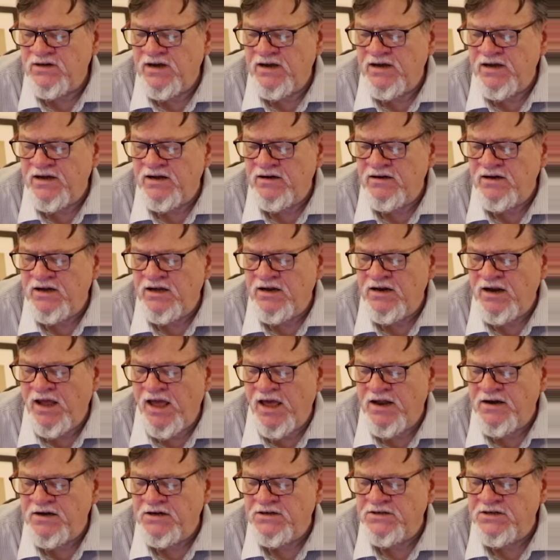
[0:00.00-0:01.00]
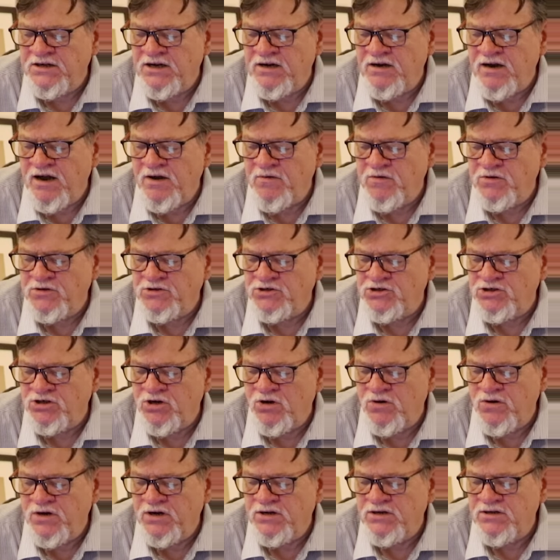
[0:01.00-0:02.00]
I can, in editing, I will
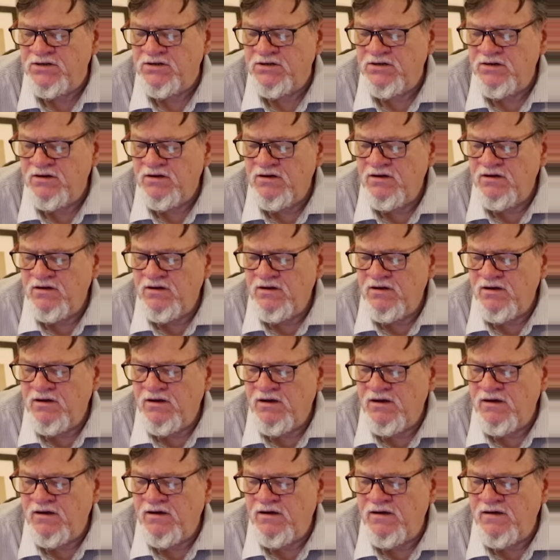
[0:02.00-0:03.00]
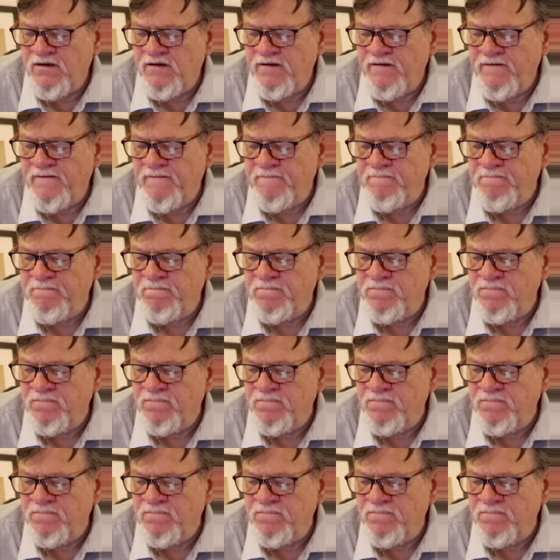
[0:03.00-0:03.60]
show it.